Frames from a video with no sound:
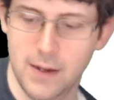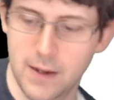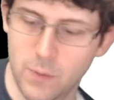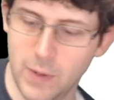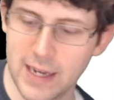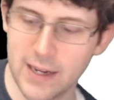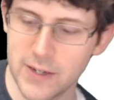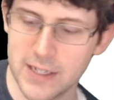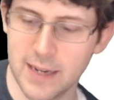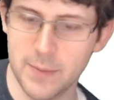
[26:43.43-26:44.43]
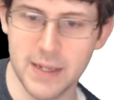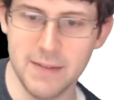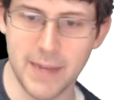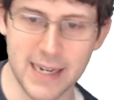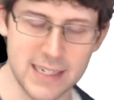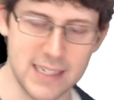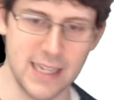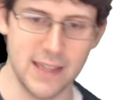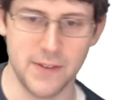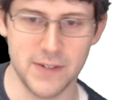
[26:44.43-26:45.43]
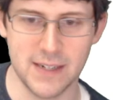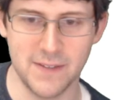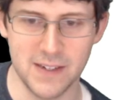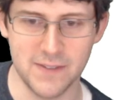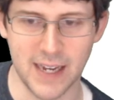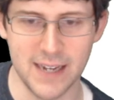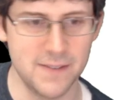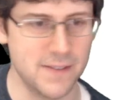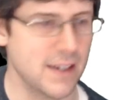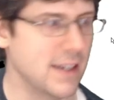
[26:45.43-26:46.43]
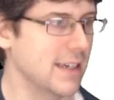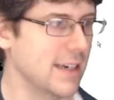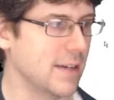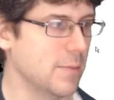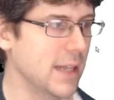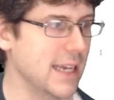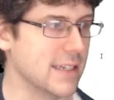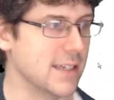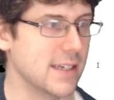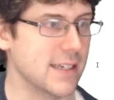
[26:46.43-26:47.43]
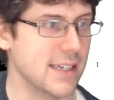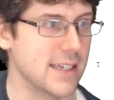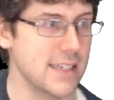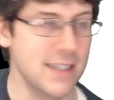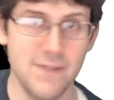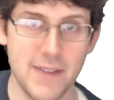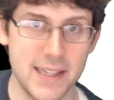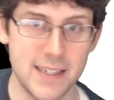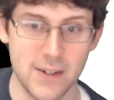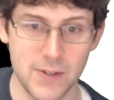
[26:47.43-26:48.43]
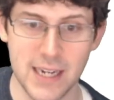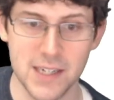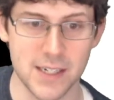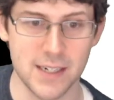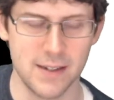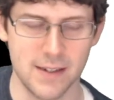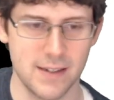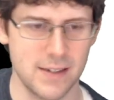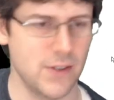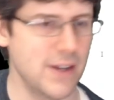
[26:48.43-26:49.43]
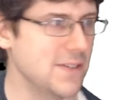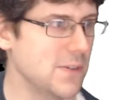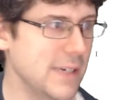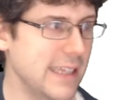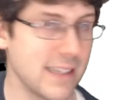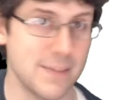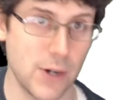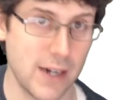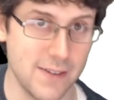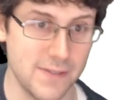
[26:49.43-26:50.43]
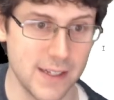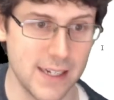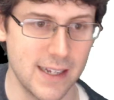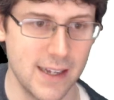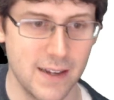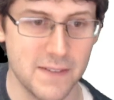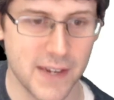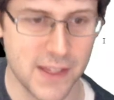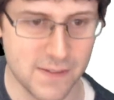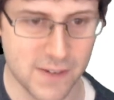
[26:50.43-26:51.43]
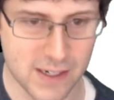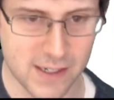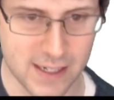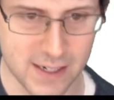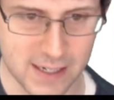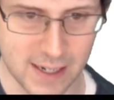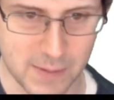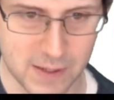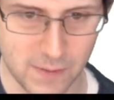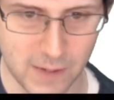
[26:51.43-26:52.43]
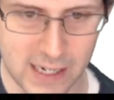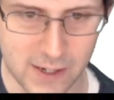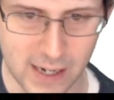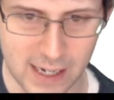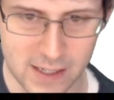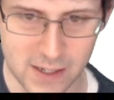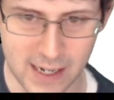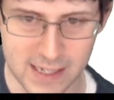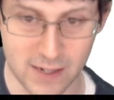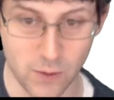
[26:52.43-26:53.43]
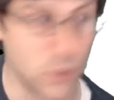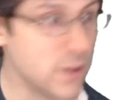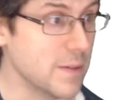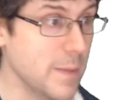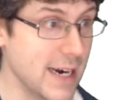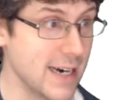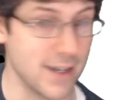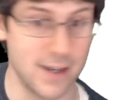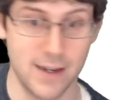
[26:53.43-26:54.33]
When I go to type in minus 10,375, it complains. It says invalid notation, so I have to read this more carefully. Find the vertical intercept, write your answer as an ordered pair.